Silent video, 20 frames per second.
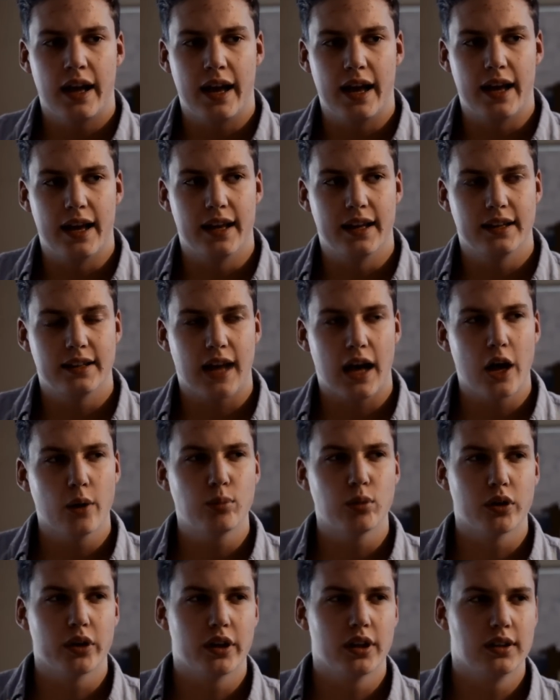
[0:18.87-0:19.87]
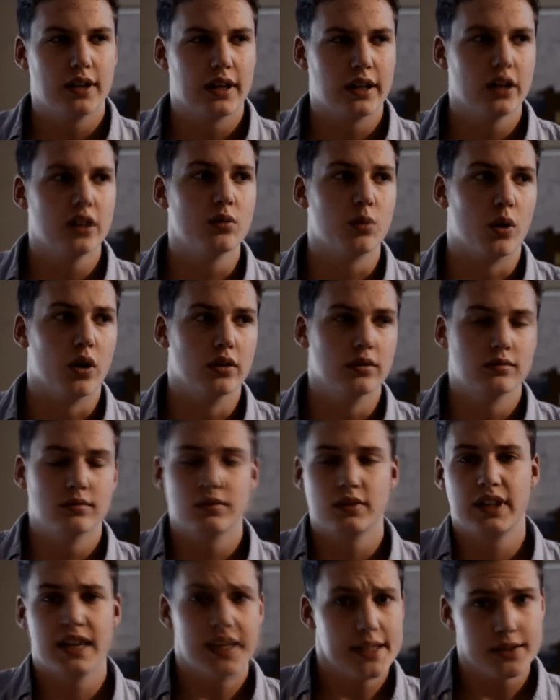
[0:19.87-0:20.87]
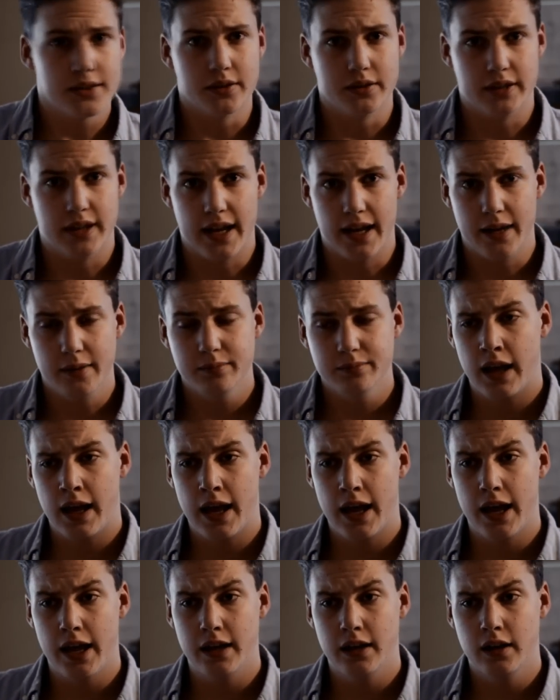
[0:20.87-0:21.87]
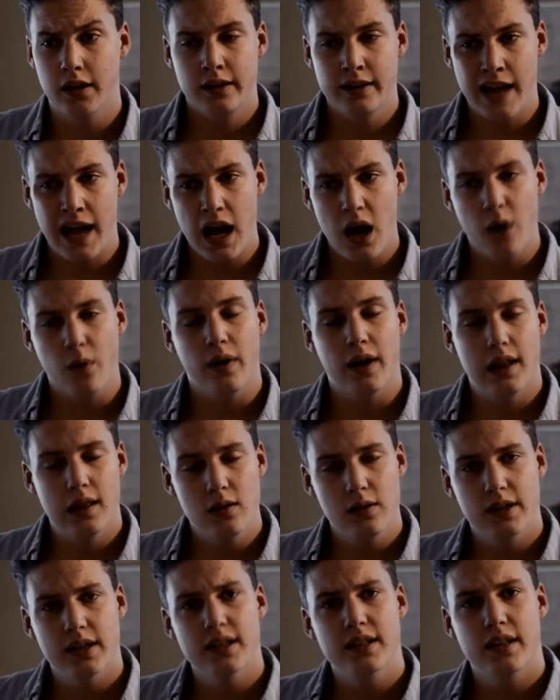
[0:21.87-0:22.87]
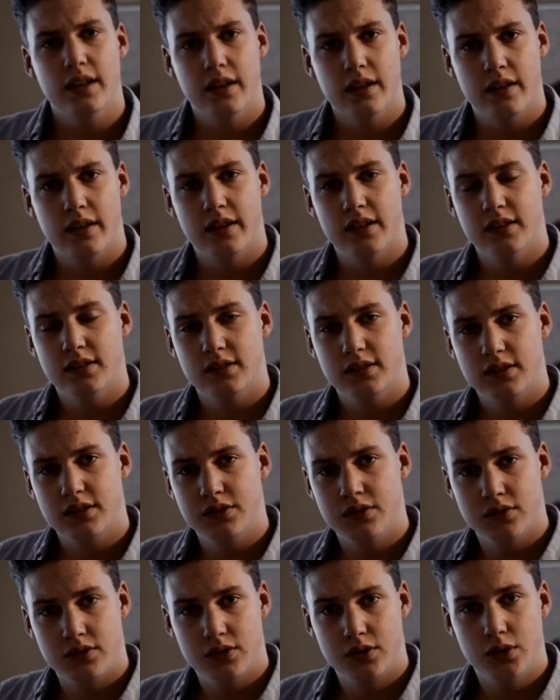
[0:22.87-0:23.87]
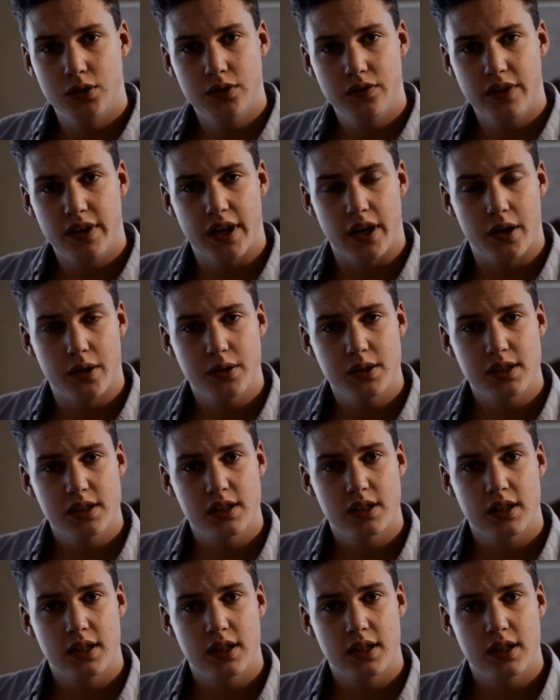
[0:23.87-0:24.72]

and I uploaded another one yesterday and now I look at the two videos